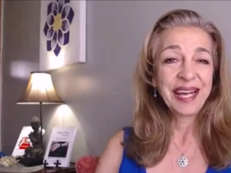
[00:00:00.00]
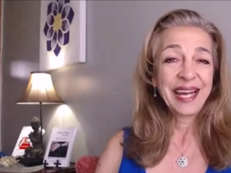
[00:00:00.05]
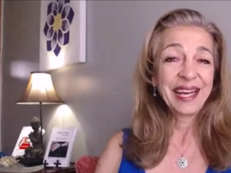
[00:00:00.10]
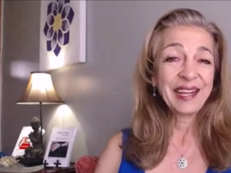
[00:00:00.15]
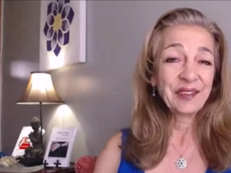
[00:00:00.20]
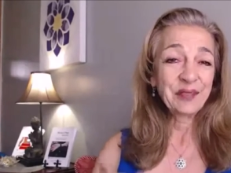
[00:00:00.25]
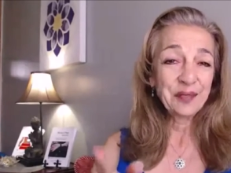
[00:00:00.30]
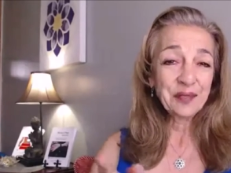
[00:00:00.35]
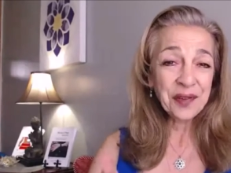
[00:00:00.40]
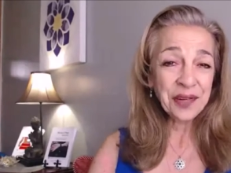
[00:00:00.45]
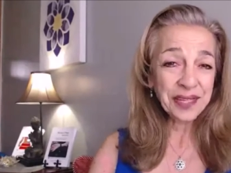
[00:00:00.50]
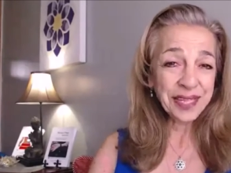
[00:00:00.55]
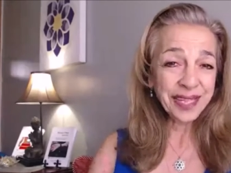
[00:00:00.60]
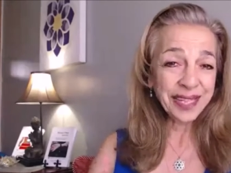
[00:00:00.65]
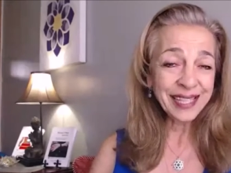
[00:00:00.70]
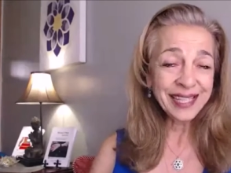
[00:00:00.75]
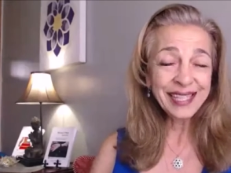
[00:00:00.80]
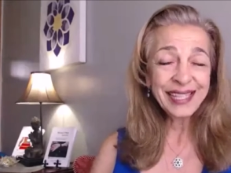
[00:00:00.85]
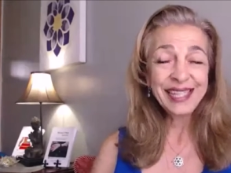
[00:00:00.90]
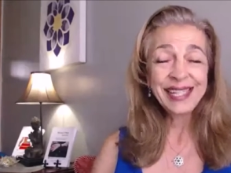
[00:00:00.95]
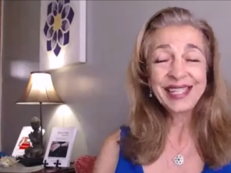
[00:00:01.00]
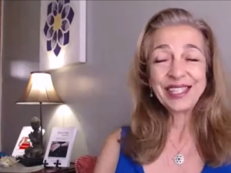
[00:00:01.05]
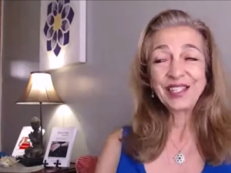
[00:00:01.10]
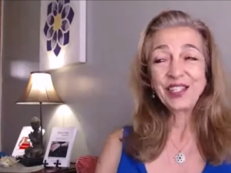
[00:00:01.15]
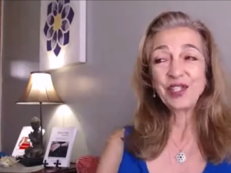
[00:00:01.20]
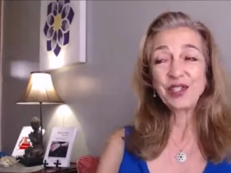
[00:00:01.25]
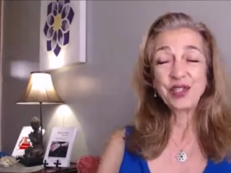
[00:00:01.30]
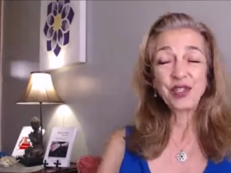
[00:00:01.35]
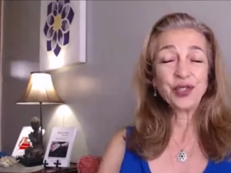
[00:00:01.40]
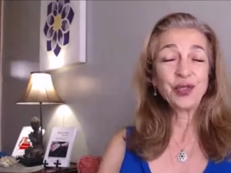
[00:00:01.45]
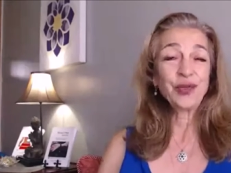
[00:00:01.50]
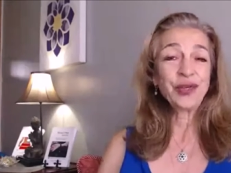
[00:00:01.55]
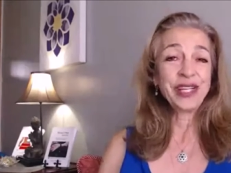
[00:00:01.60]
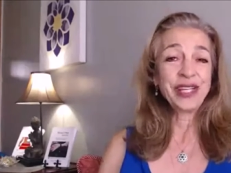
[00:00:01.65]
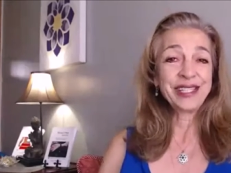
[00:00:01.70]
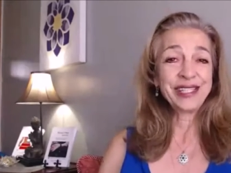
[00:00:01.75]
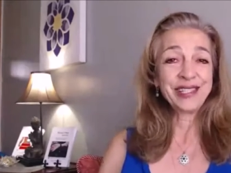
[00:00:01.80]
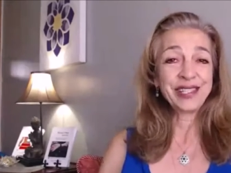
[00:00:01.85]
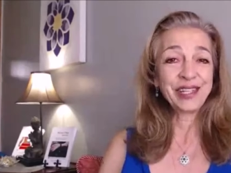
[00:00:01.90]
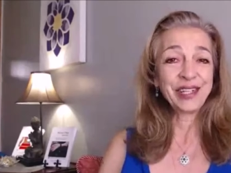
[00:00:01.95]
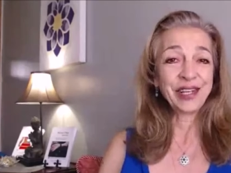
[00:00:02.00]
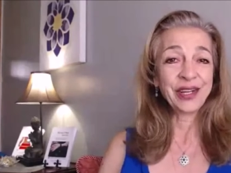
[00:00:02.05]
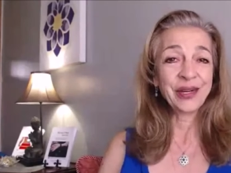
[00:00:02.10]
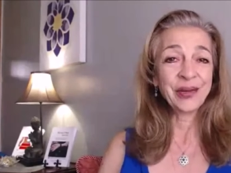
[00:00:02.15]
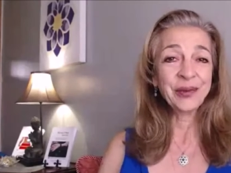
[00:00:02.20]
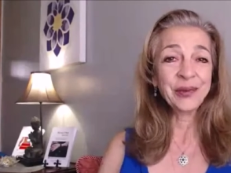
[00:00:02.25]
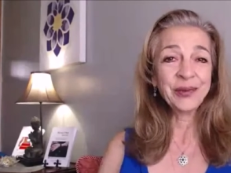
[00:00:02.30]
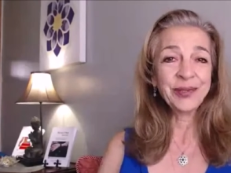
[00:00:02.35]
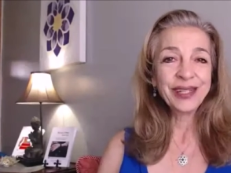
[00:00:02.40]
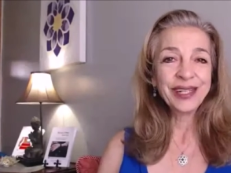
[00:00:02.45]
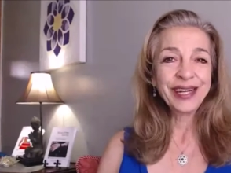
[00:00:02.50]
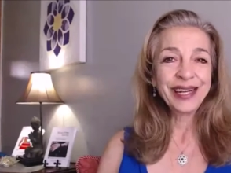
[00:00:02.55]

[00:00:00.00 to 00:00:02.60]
and funny, just two days ago,